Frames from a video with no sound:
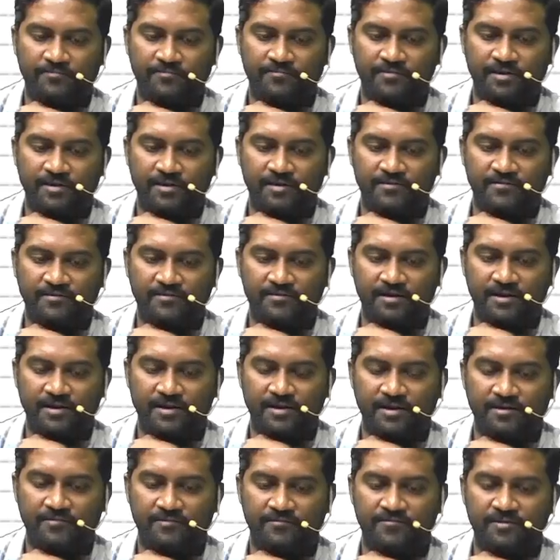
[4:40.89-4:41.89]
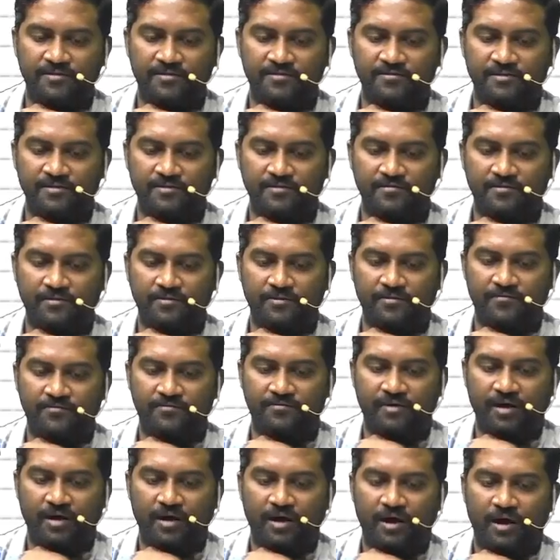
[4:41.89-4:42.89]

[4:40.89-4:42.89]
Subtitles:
differentiating features of